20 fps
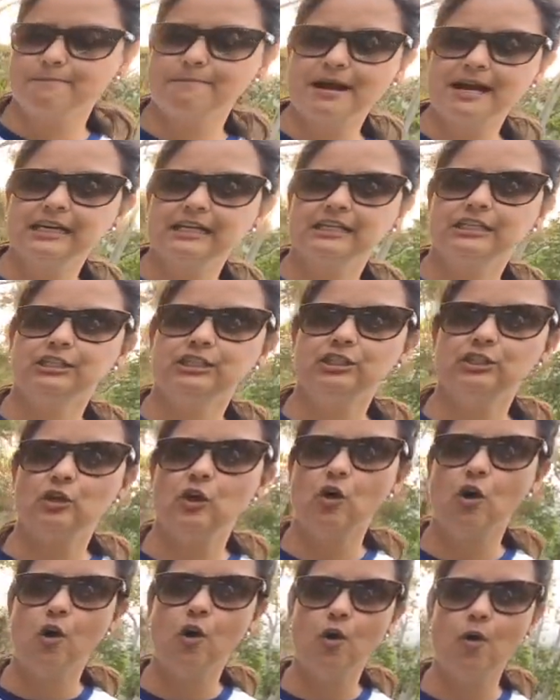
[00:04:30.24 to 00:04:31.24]
the bike is
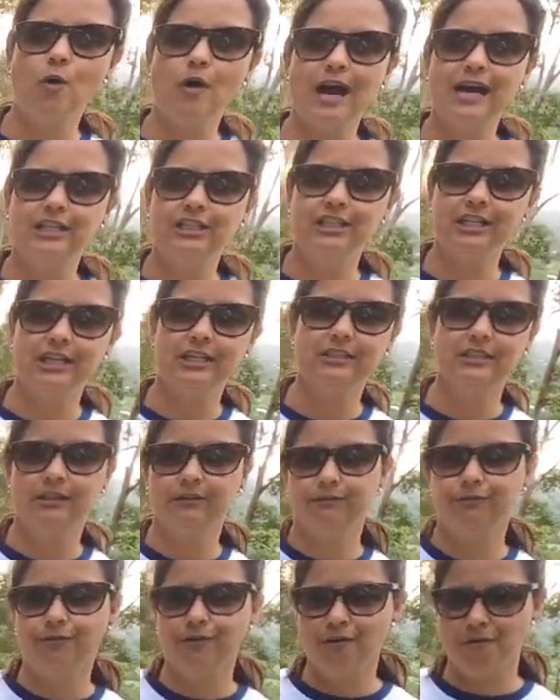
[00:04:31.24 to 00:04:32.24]
all adjusted
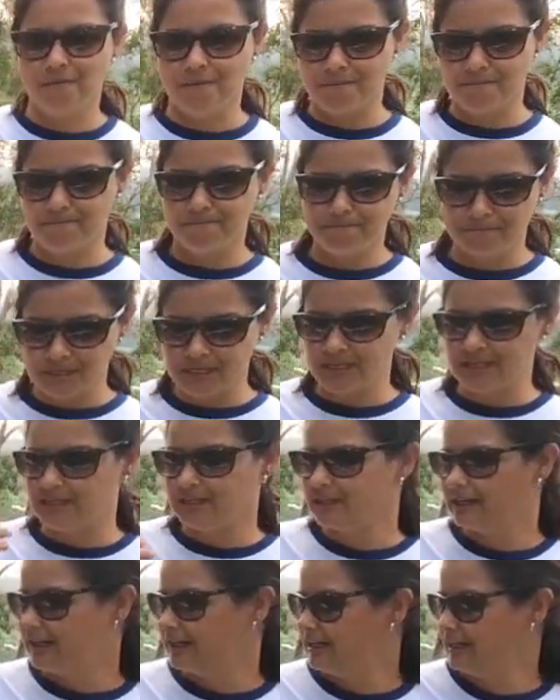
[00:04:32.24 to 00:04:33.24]
for
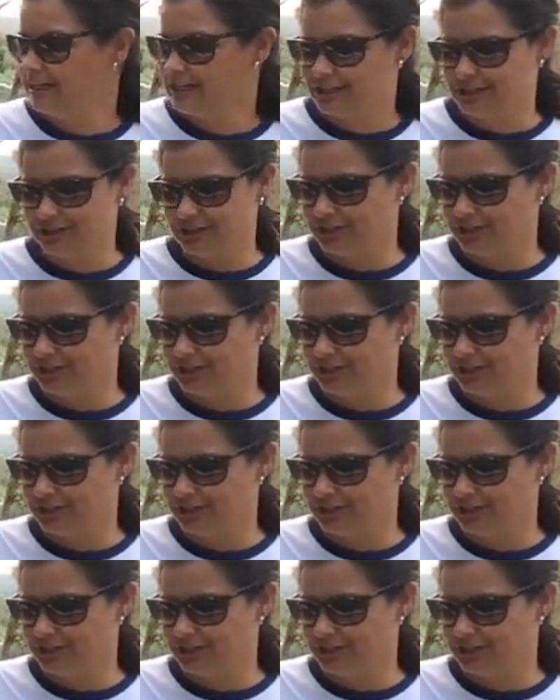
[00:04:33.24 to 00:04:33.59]
me, and it's